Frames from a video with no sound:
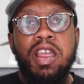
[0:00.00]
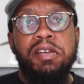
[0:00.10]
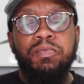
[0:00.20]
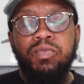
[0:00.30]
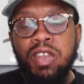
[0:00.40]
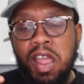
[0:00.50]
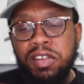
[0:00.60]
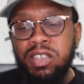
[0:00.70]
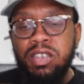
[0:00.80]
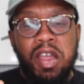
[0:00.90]
You know
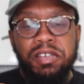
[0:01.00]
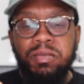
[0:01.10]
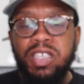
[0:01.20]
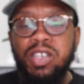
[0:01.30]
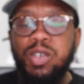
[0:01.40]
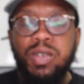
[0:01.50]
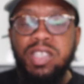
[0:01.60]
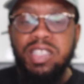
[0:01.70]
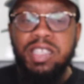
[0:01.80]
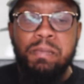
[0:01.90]
what I'm saying?
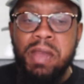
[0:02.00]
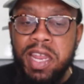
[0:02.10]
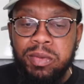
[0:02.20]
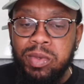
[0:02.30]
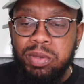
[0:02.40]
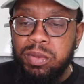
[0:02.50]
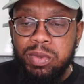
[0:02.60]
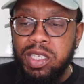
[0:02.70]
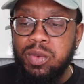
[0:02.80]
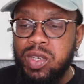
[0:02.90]
Always a debate when
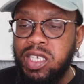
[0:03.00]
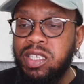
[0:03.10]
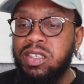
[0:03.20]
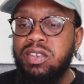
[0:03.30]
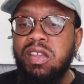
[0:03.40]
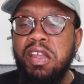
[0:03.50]
people eat wings.